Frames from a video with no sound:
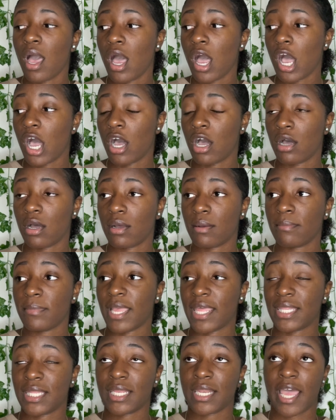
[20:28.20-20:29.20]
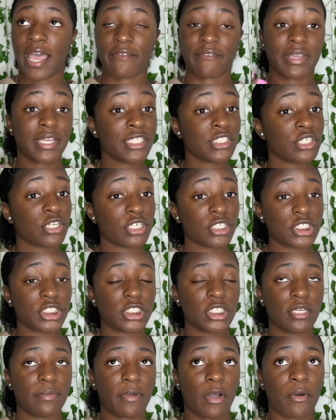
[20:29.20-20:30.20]
And then I have an
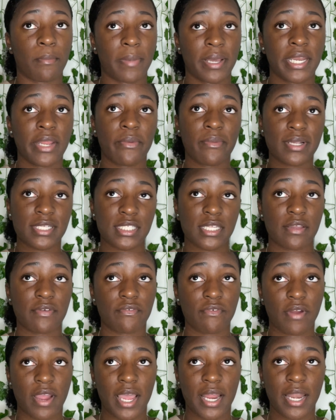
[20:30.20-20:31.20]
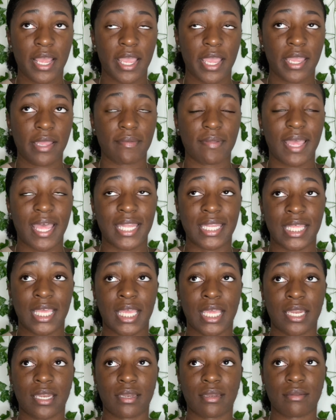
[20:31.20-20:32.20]
internship on Monday, Wednesday, and Friday. And
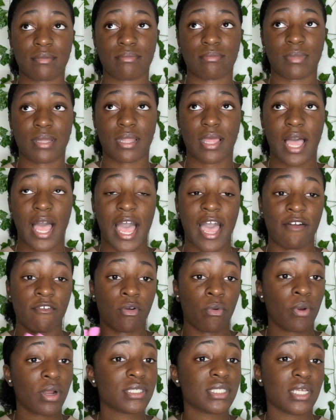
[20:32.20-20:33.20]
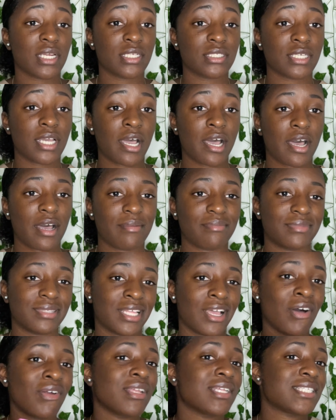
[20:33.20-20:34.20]
then I have a work study job
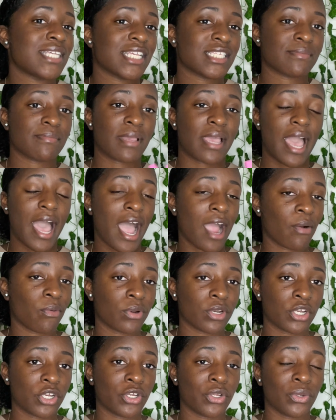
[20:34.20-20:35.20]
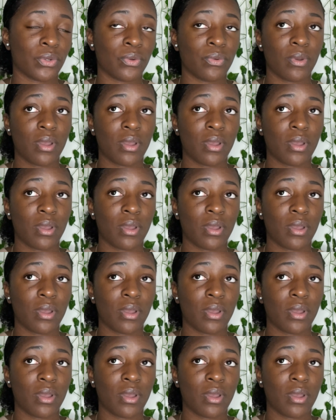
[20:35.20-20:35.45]
that only takes me an hour to do.